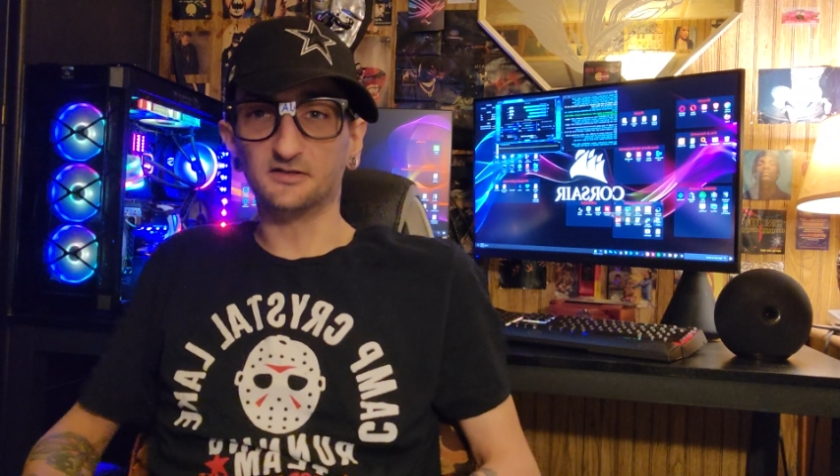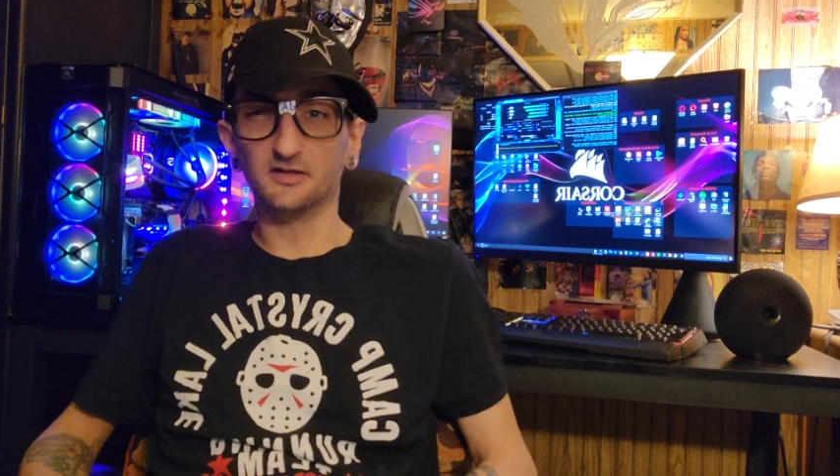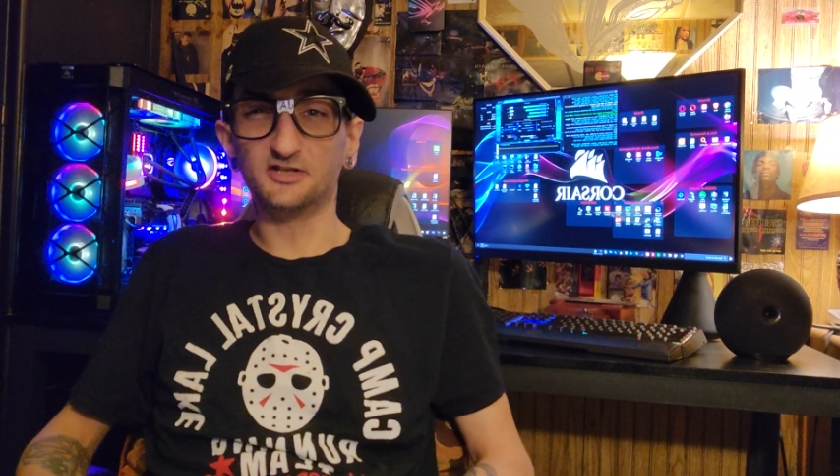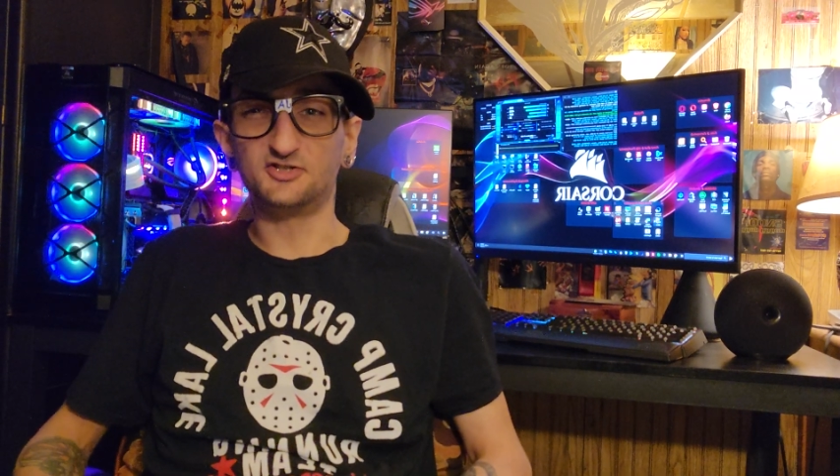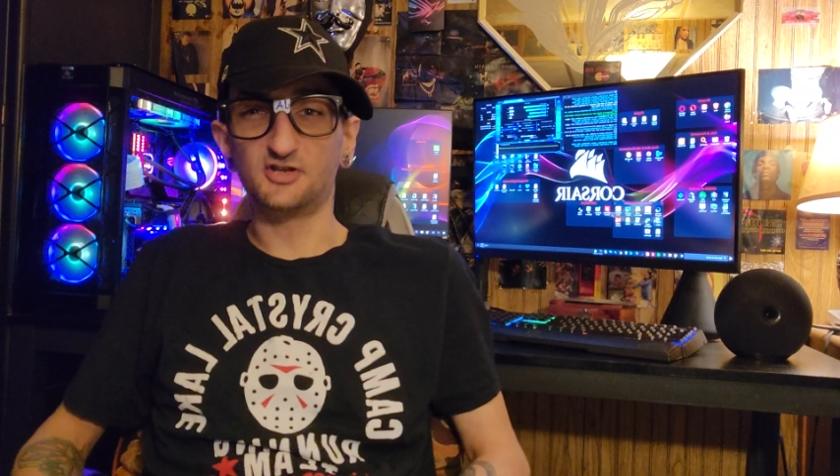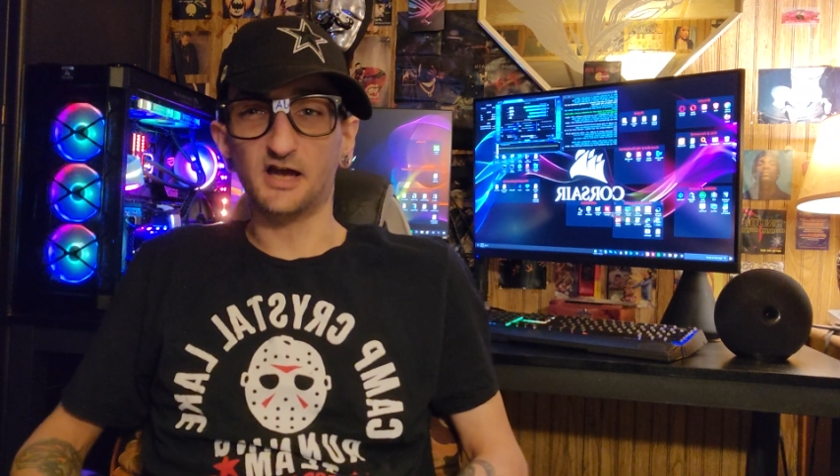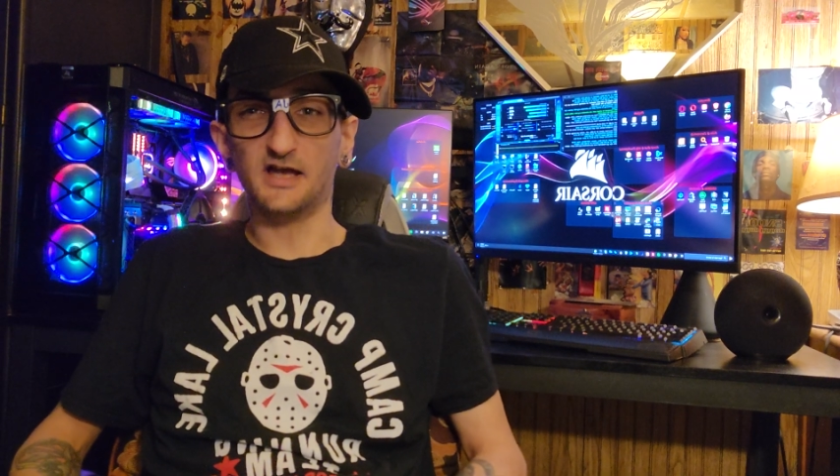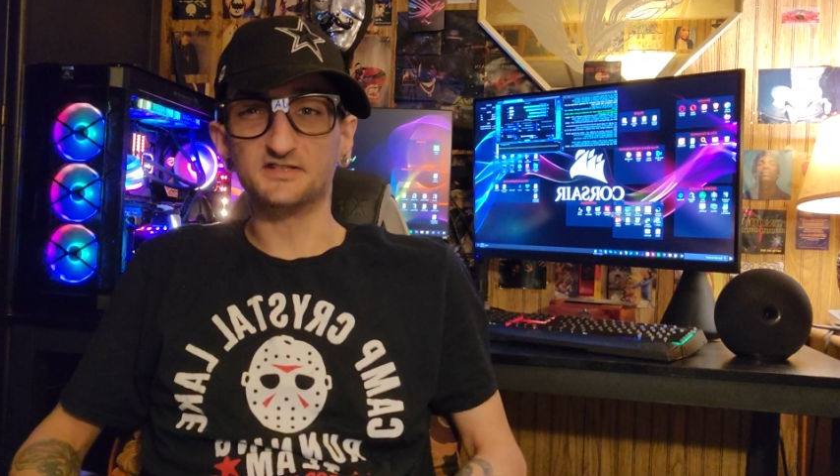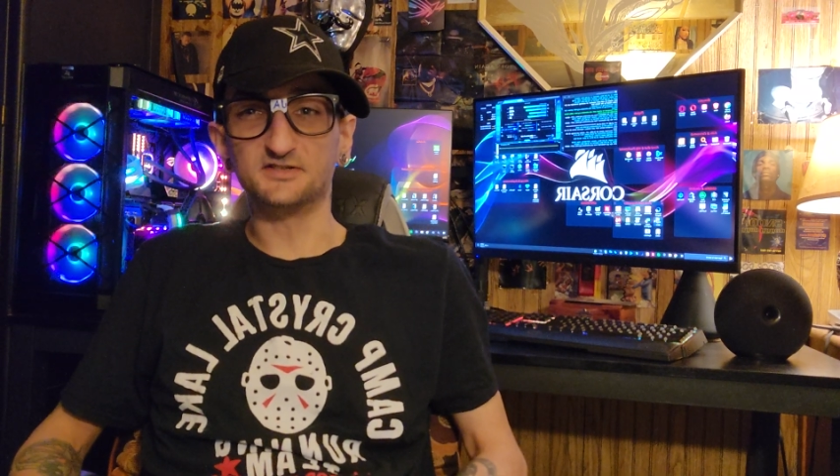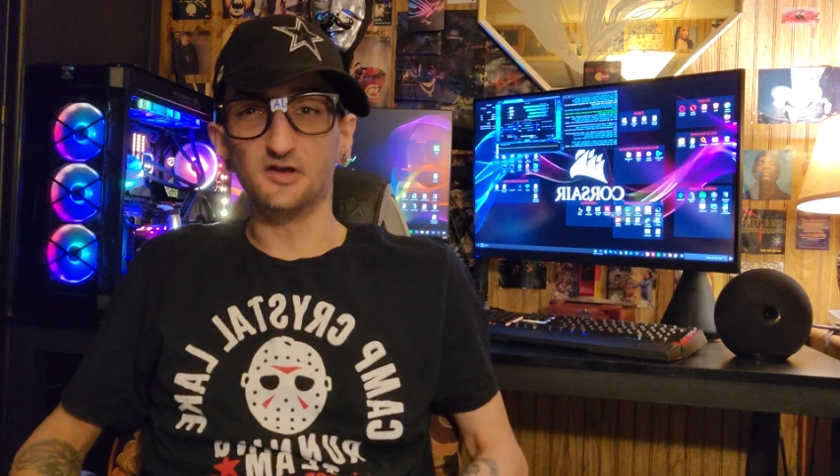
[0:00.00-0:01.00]
to let you
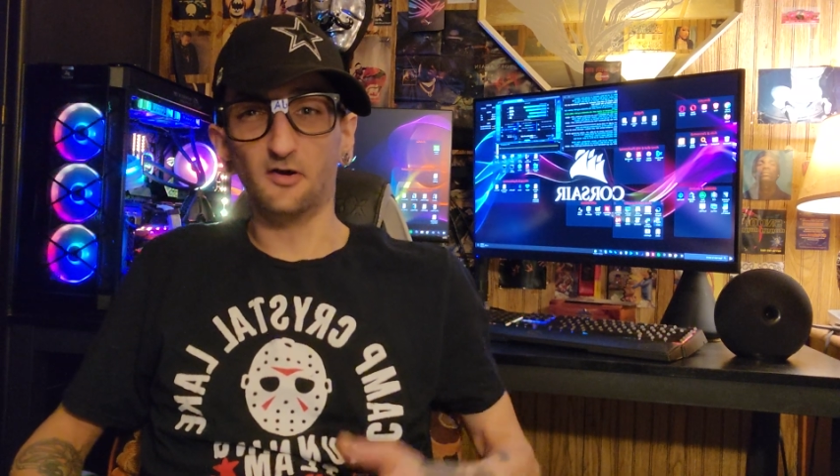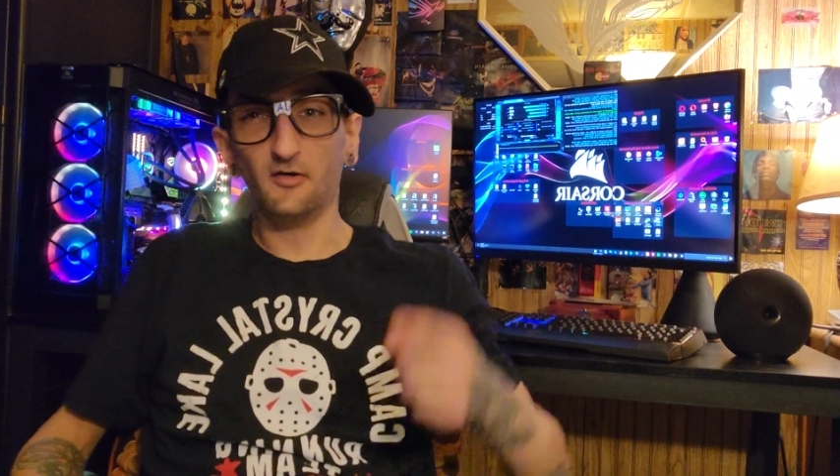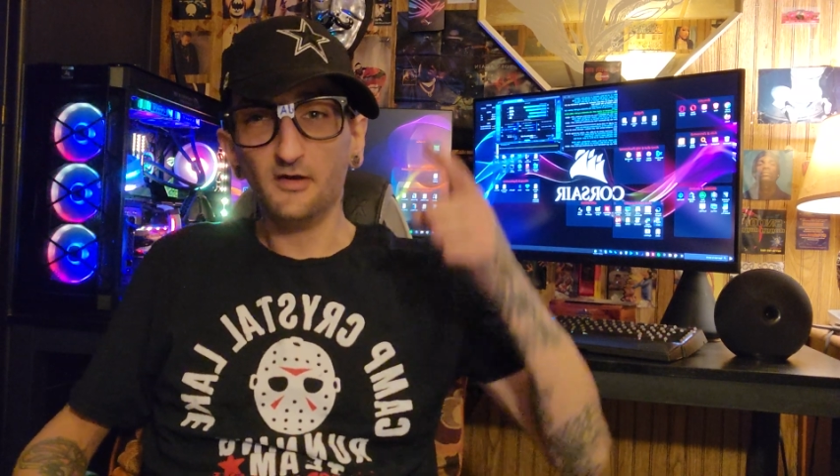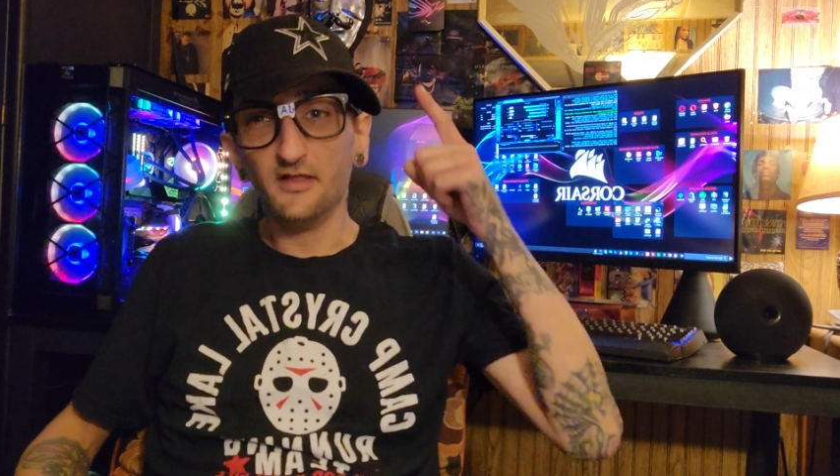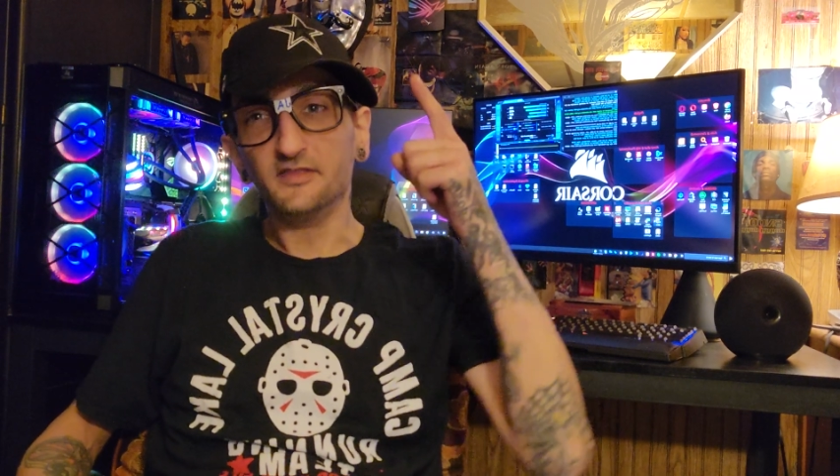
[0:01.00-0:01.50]
guys know